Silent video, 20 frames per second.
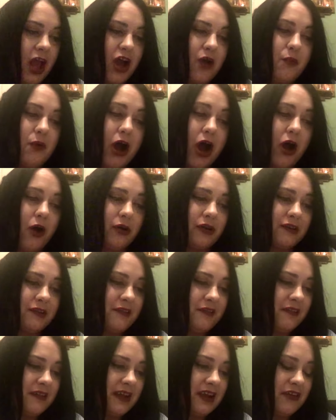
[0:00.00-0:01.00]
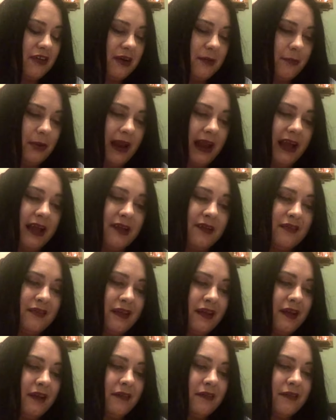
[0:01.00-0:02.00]
wild and secret
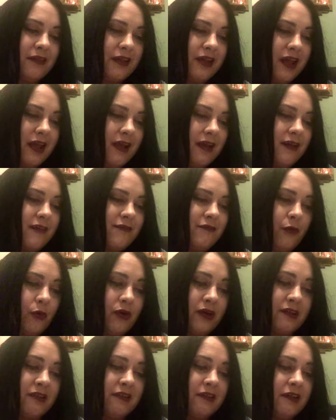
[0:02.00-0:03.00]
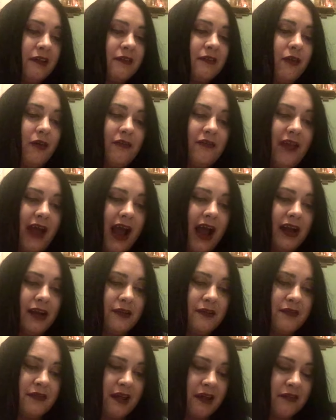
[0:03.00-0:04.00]
places, voices of the
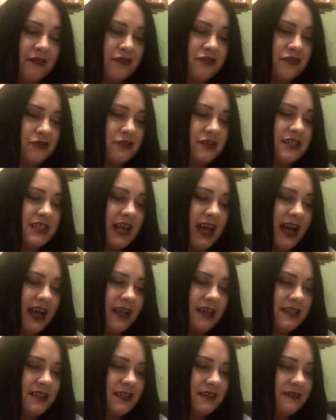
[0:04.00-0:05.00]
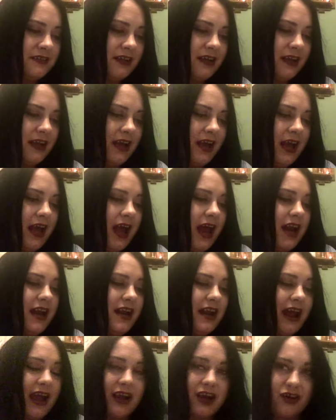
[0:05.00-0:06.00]
ancestral dead,
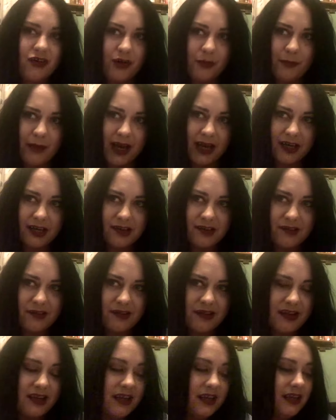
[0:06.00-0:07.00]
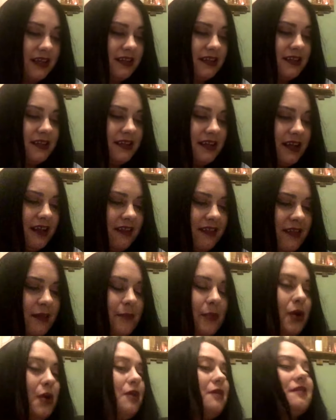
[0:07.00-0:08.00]
necromancy, the
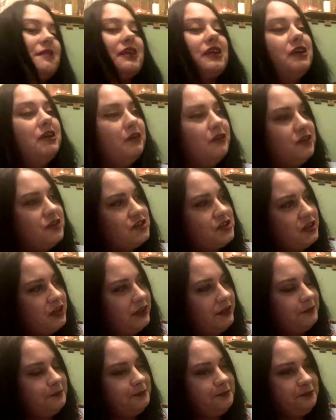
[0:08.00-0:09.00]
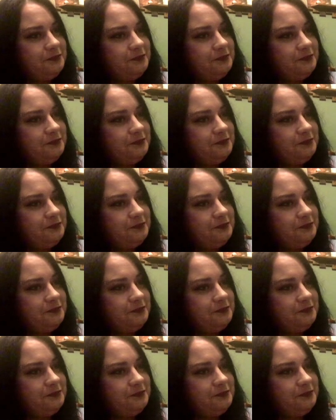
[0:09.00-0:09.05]
persecution,